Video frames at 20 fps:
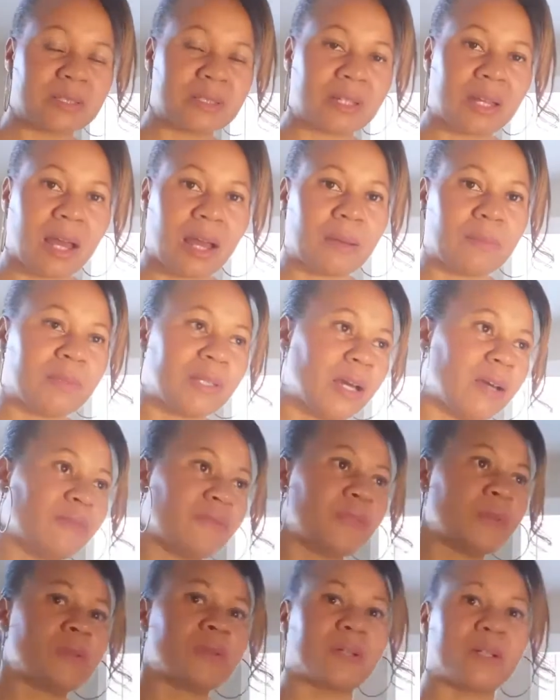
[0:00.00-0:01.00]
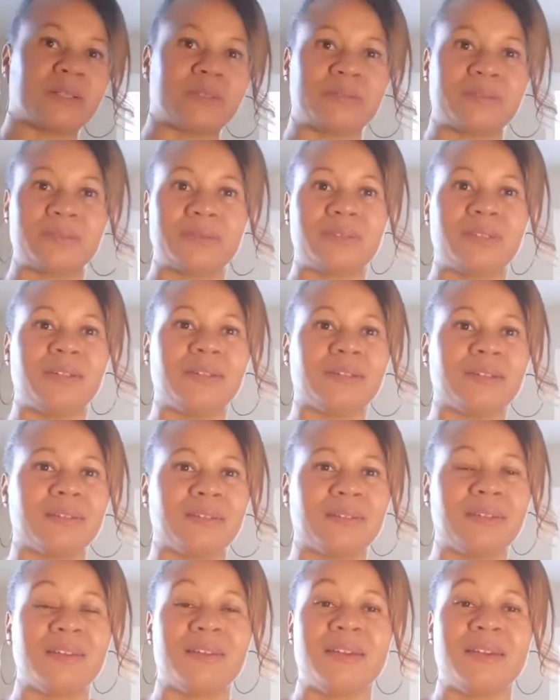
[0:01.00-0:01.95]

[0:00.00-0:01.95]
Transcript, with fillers: and I'm not for it.